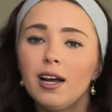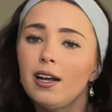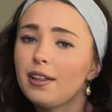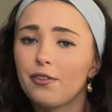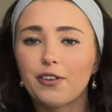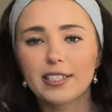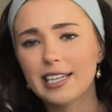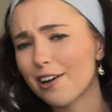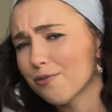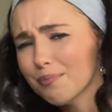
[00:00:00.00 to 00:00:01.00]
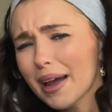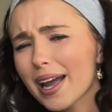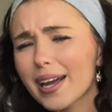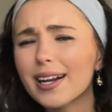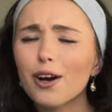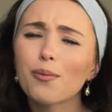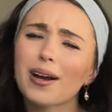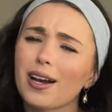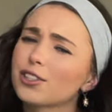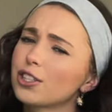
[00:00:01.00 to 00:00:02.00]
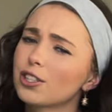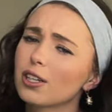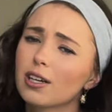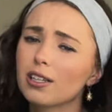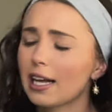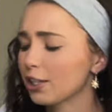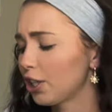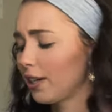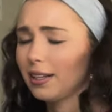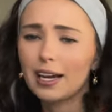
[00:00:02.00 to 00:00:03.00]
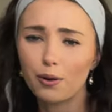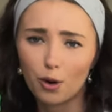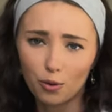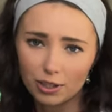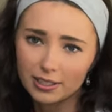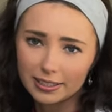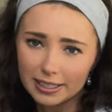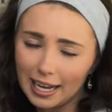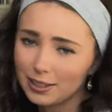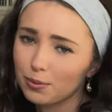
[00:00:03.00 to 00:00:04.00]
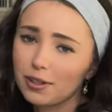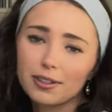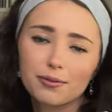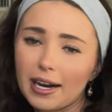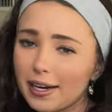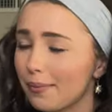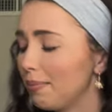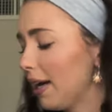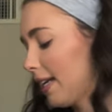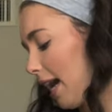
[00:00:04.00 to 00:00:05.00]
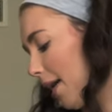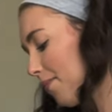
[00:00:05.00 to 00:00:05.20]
that friends have made. Oh my gosh, just a collection. I wore this in the last one, random, but yeah.